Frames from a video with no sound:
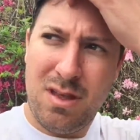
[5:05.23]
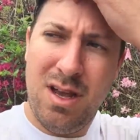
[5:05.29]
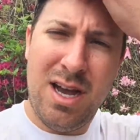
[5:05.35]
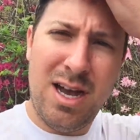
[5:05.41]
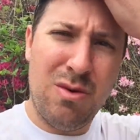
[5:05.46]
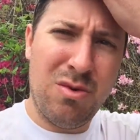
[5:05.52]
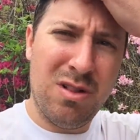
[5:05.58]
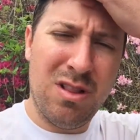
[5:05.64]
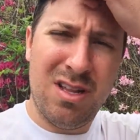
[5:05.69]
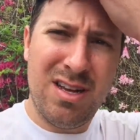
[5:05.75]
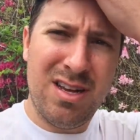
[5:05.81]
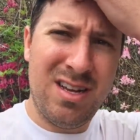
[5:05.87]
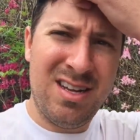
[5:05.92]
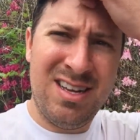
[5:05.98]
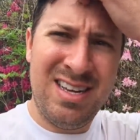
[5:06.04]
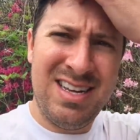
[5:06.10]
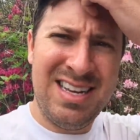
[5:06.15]
I
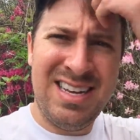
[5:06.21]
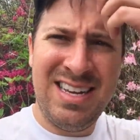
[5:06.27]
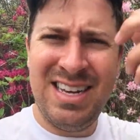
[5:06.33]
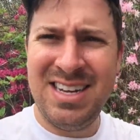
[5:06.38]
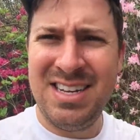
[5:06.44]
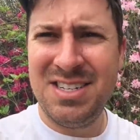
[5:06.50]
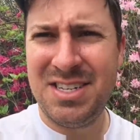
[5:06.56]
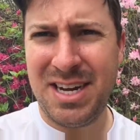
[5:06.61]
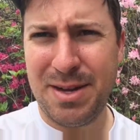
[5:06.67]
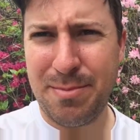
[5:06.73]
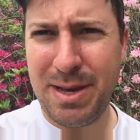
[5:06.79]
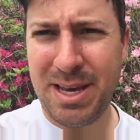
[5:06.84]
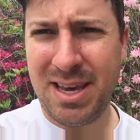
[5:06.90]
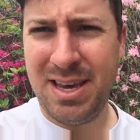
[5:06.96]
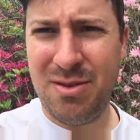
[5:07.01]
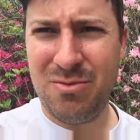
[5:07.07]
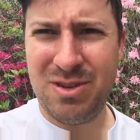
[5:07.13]
will check
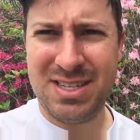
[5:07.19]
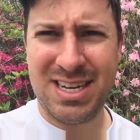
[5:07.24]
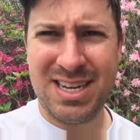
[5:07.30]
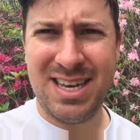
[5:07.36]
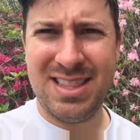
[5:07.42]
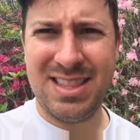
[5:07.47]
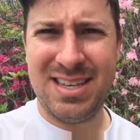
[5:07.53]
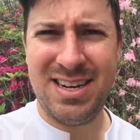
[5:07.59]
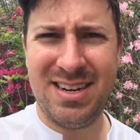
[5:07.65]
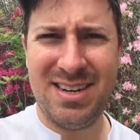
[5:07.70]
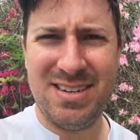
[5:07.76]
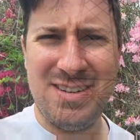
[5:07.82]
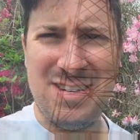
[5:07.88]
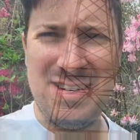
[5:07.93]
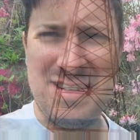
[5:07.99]
back in once I get there.